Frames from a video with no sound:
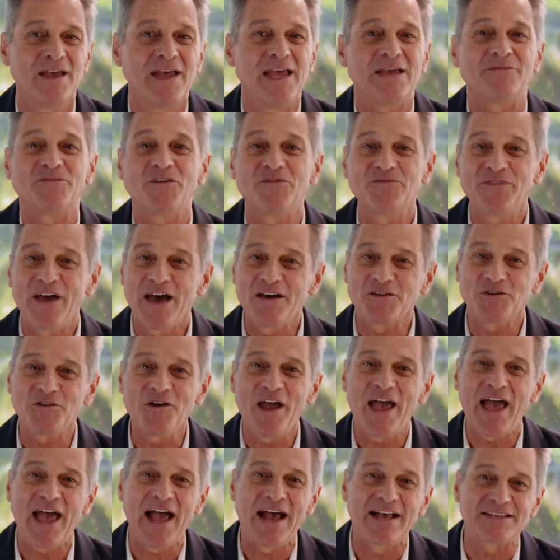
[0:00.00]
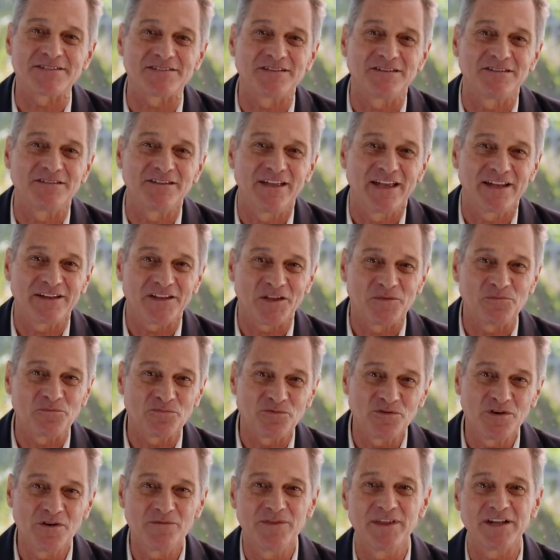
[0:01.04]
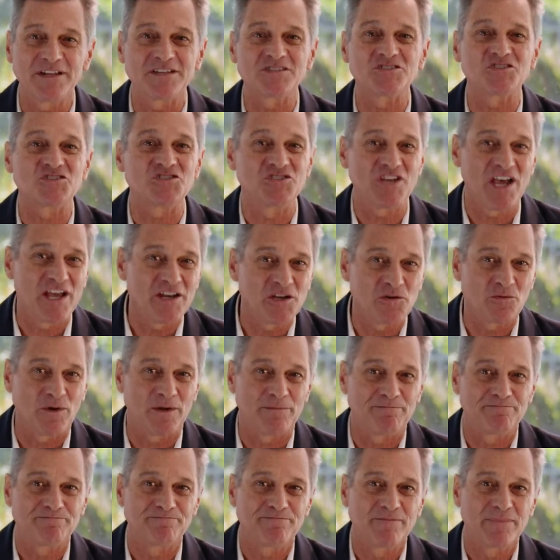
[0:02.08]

If a founder has it and can prove that it's genuine,